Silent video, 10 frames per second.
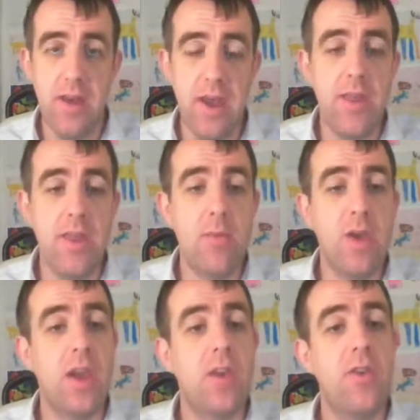and then we
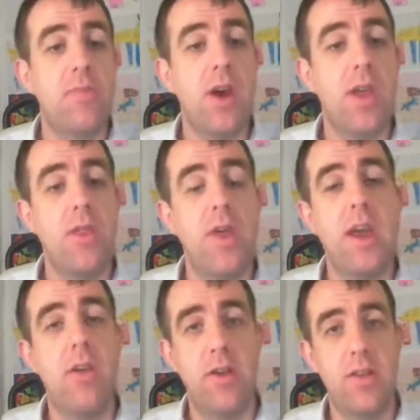can use
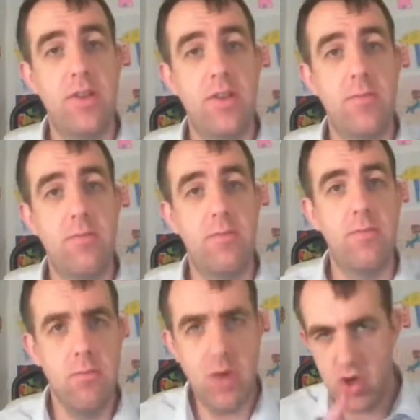Pythagoras.
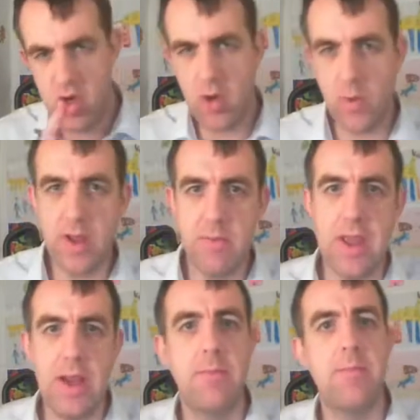I'll show you what I
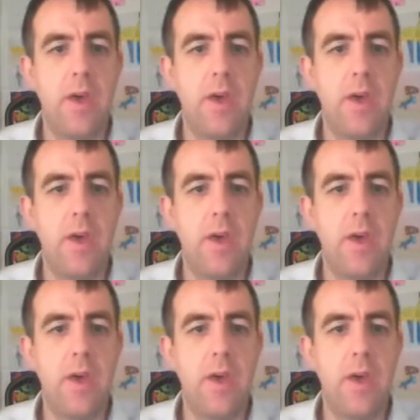mean.